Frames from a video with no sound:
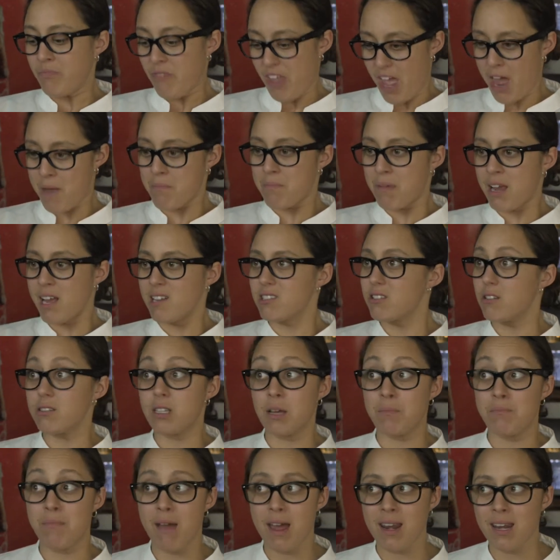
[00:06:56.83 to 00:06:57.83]
and measles
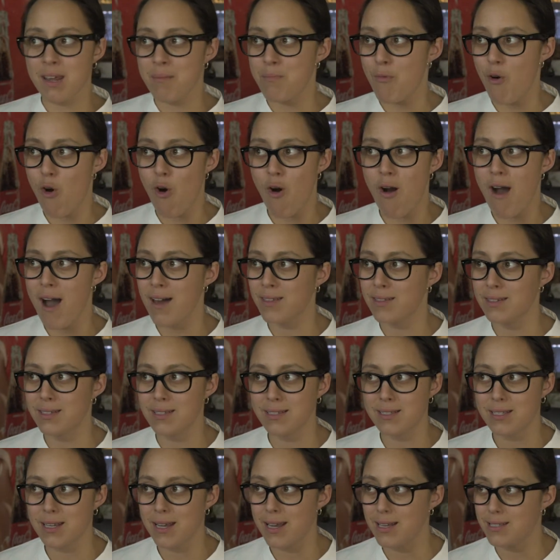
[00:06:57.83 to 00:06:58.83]
and many more other
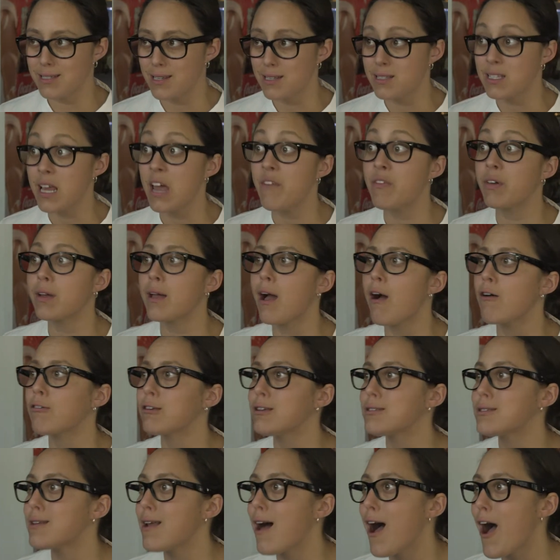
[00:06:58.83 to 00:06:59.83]
diseases, saving
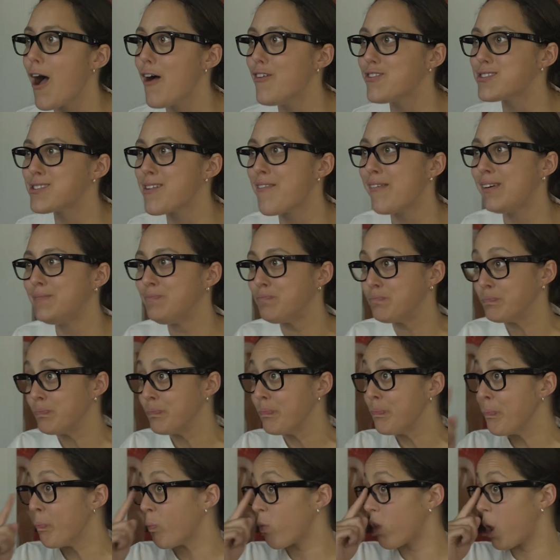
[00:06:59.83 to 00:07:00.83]
countless lives.
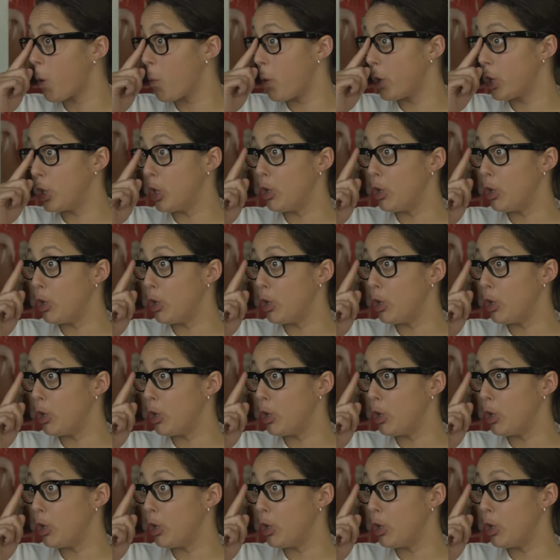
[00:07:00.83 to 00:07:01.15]
And what do?